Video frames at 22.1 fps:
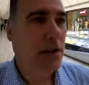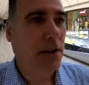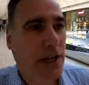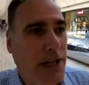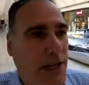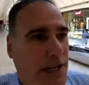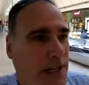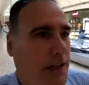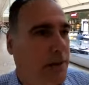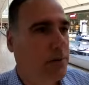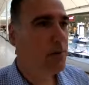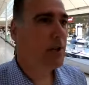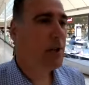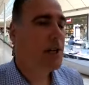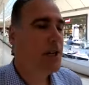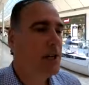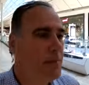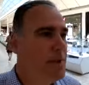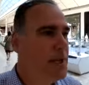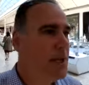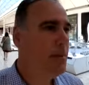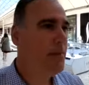right, we're
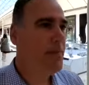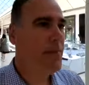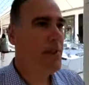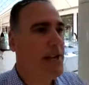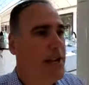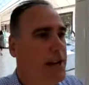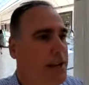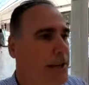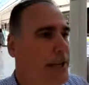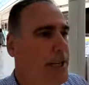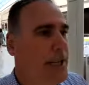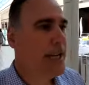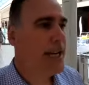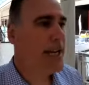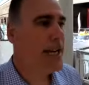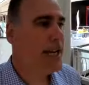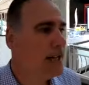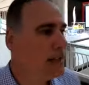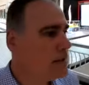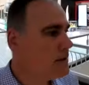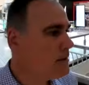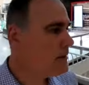coming up there
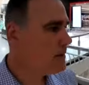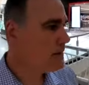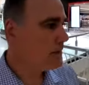now.